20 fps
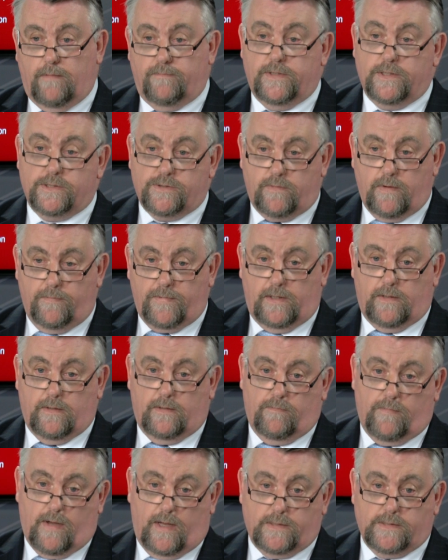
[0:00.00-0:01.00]

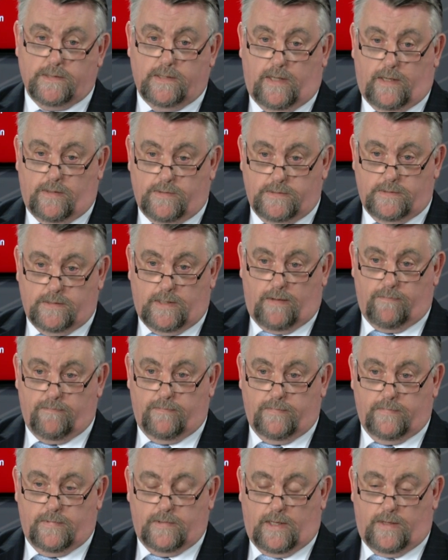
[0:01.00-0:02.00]
distributed amongst those
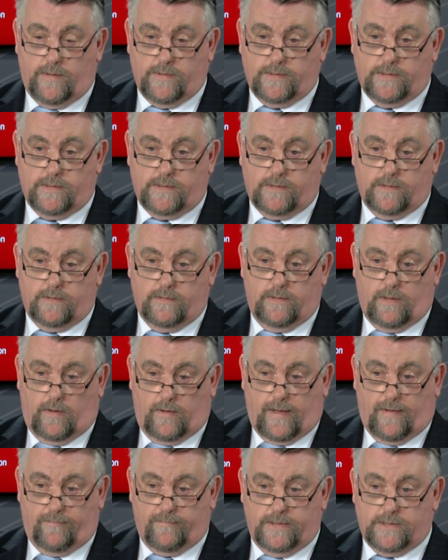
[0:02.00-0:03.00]

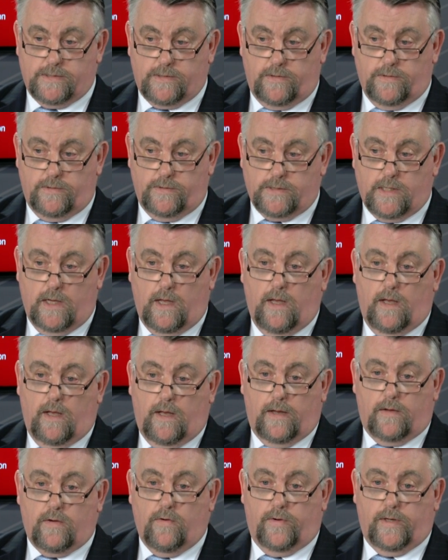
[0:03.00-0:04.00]
non-government schools
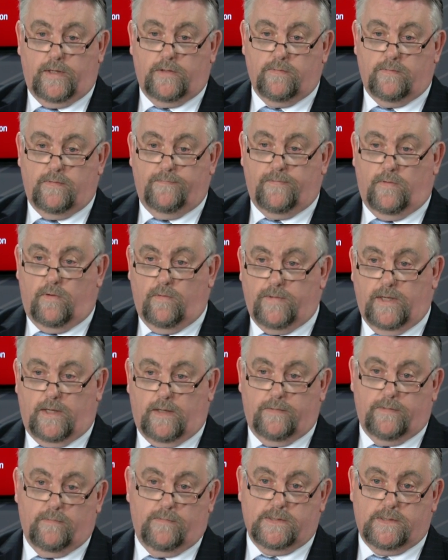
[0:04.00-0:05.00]
according to a
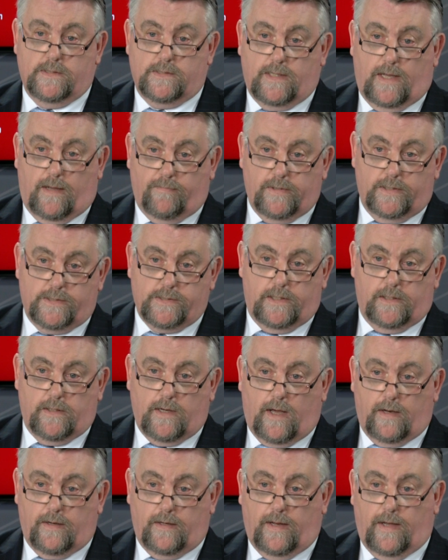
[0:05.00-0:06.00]
formula that was established in
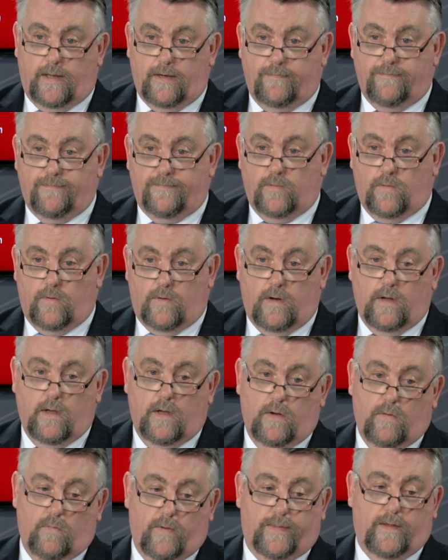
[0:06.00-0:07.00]
1984,
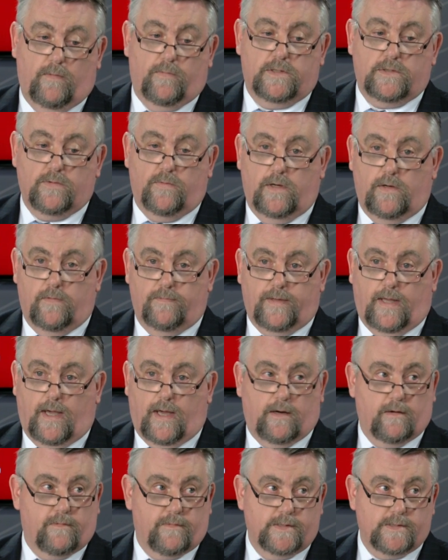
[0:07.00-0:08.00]
where there were 12
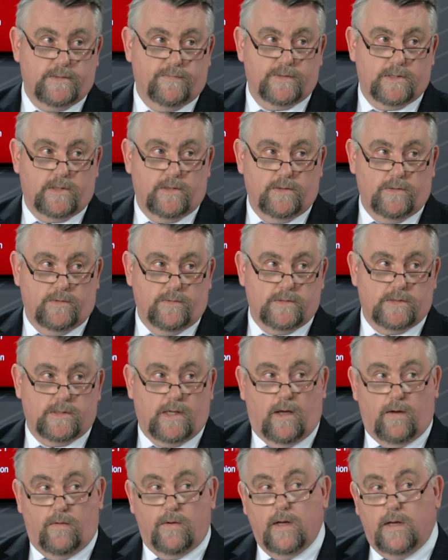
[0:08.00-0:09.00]
categories of schools.
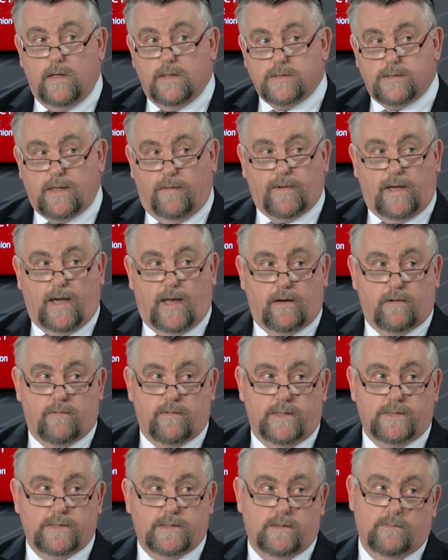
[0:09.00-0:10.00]
So some
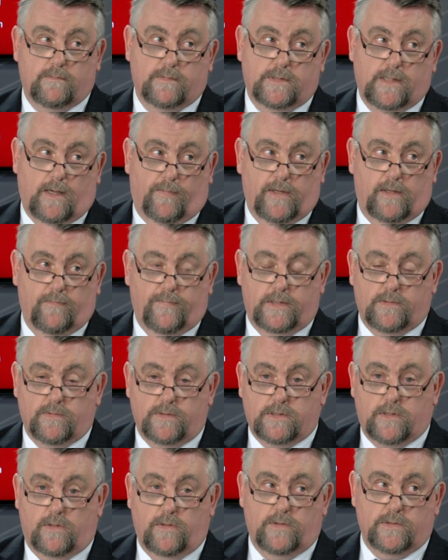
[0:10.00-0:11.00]
categories, some
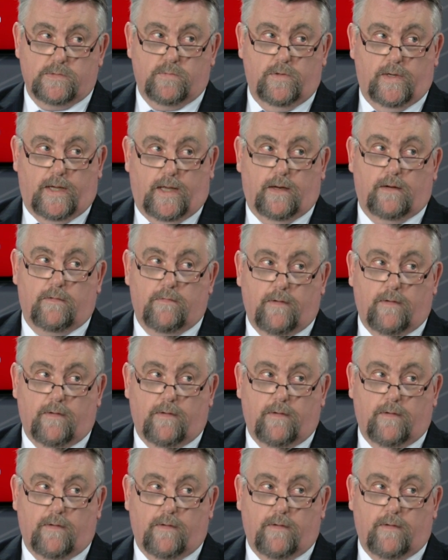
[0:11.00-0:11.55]
individual schools will get a